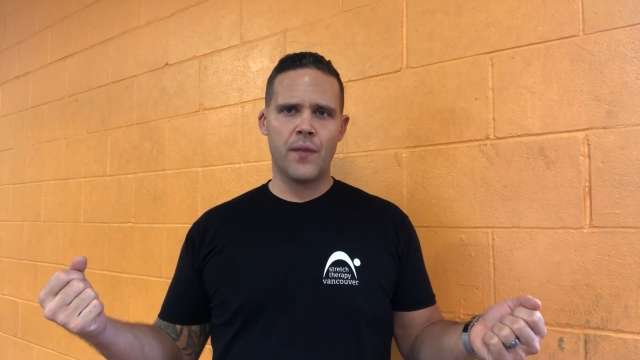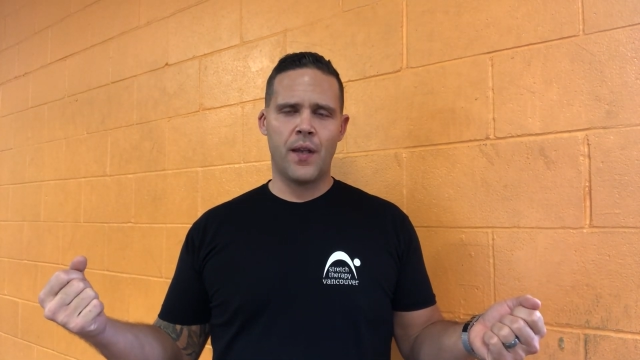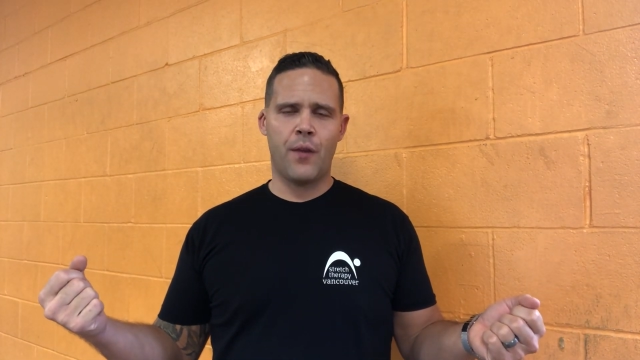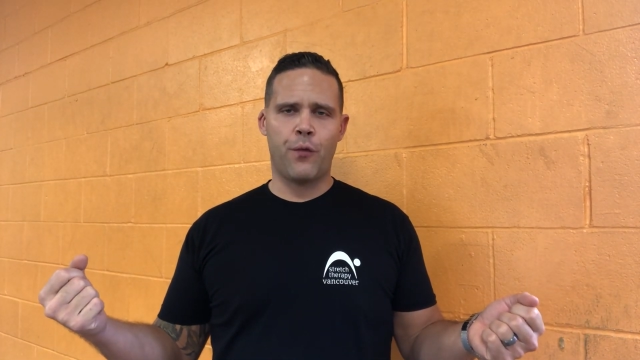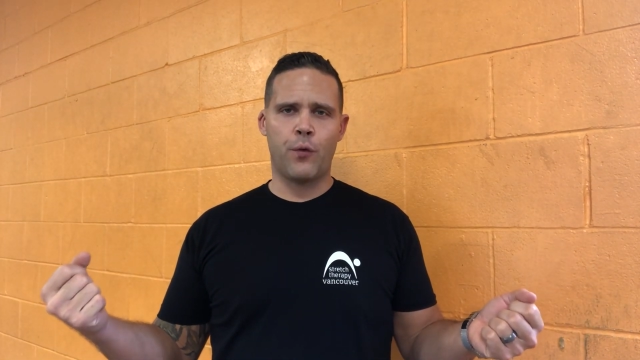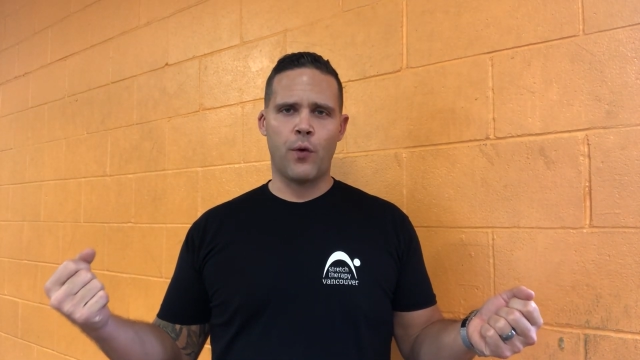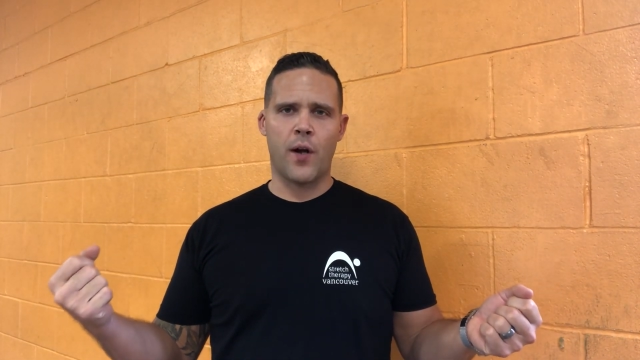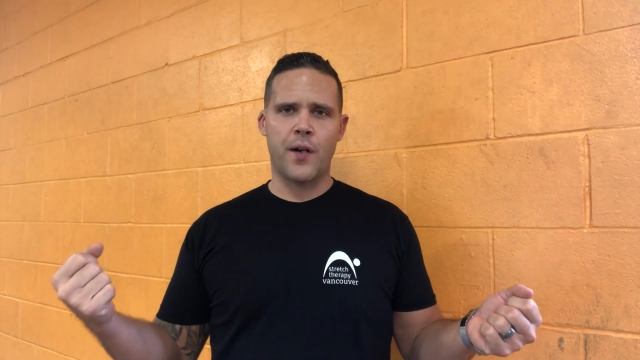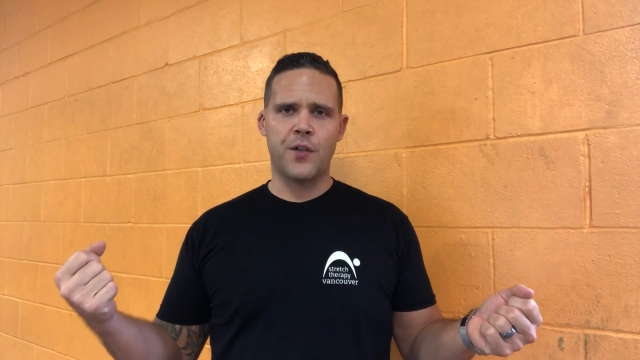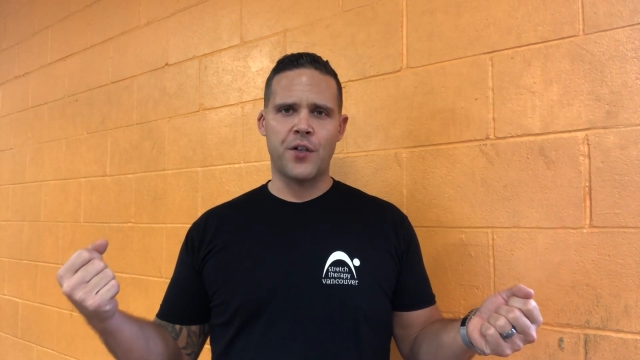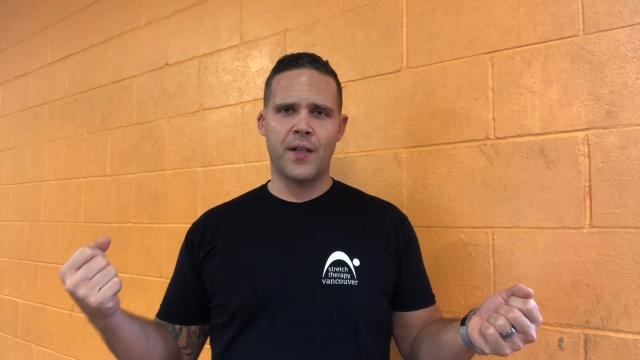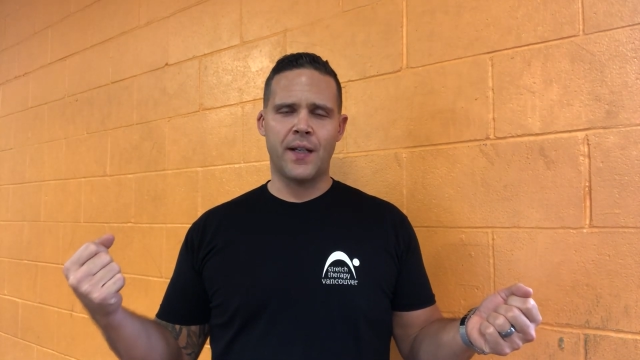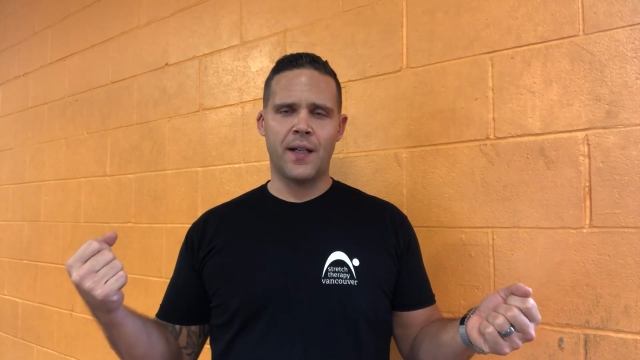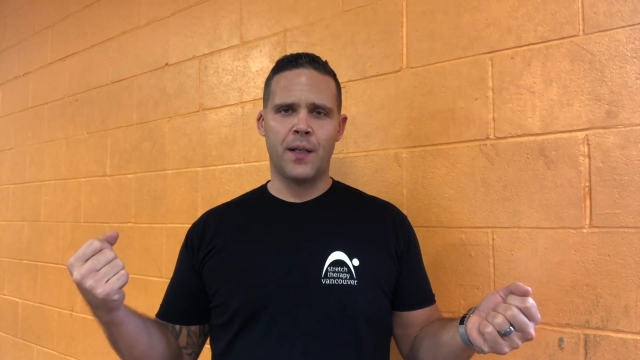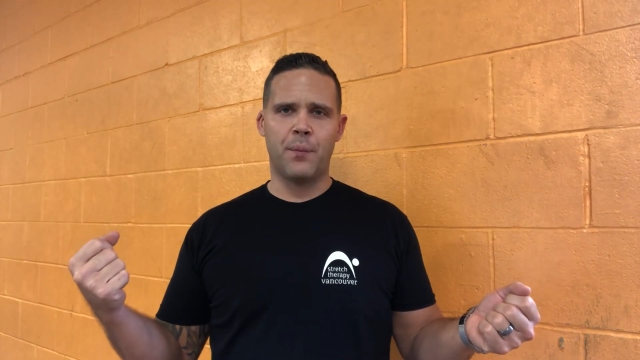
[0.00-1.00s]
and through
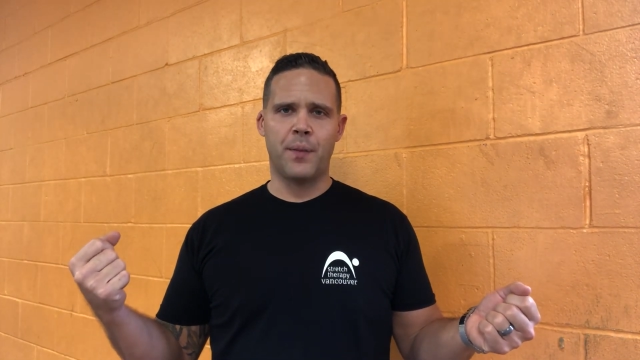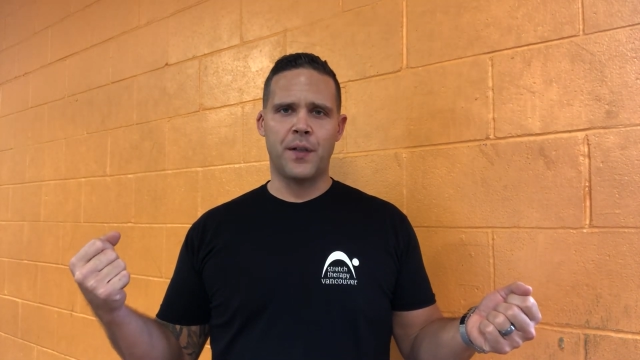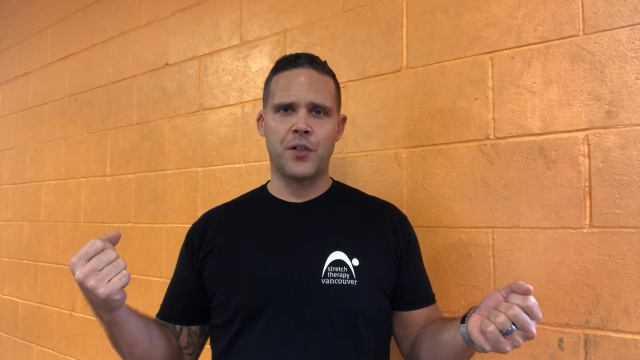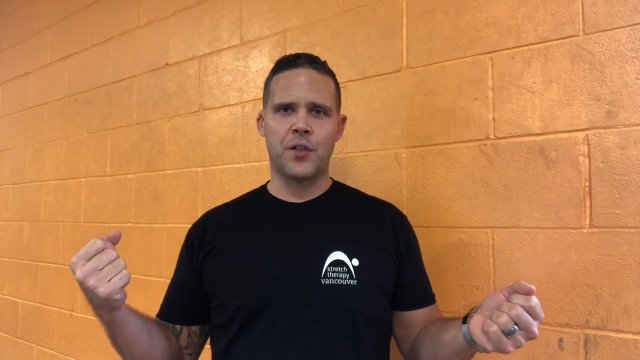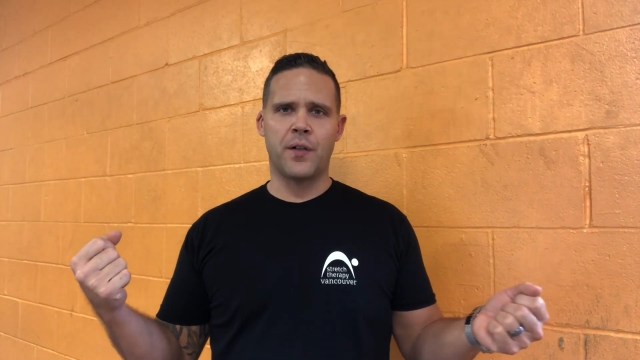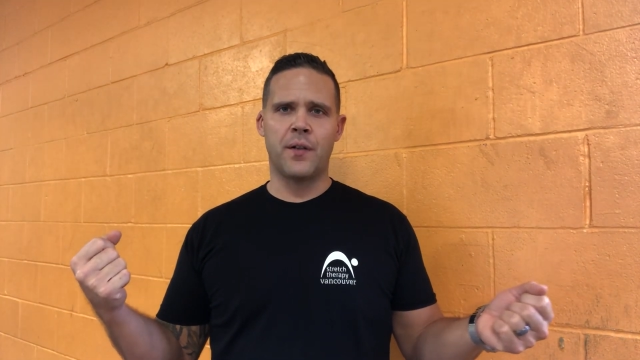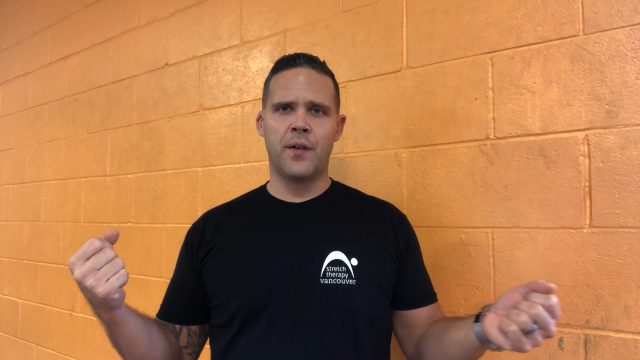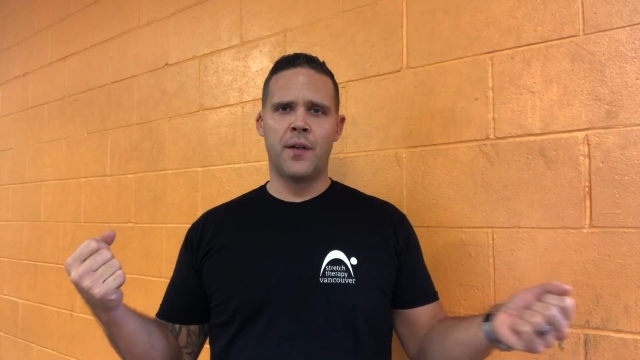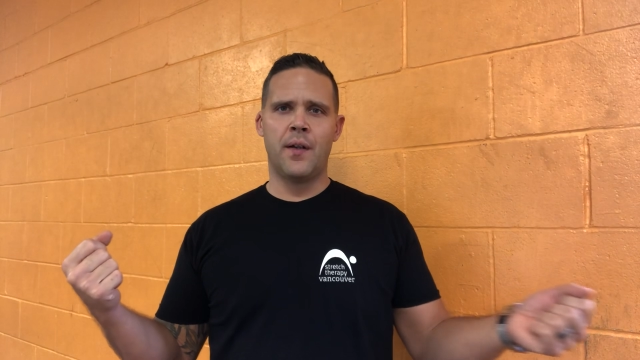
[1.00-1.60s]
autogenic inhibition,